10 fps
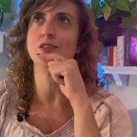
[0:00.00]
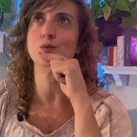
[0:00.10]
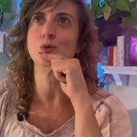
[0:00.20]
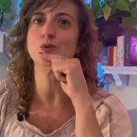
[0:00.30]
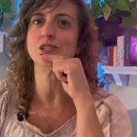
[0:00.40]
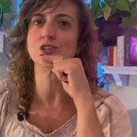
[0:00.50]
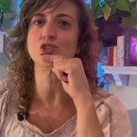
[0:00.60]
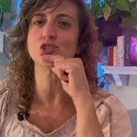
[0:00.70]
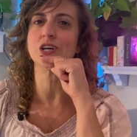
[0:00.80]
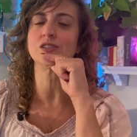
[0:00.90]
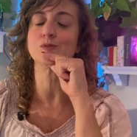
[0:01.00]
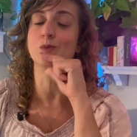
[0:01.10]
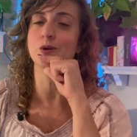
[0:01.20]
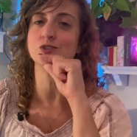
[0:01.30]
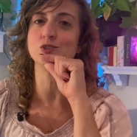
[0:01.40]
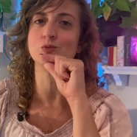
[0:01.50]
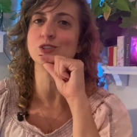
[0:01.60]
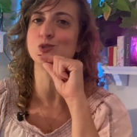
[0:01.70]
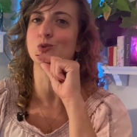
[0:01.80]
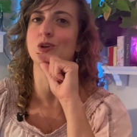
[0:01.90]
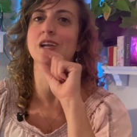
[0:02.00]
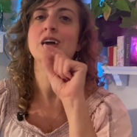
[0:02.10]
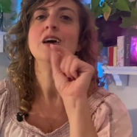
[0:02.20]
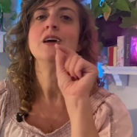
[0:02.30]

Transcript: the moon is conjunct Mars in retrograde.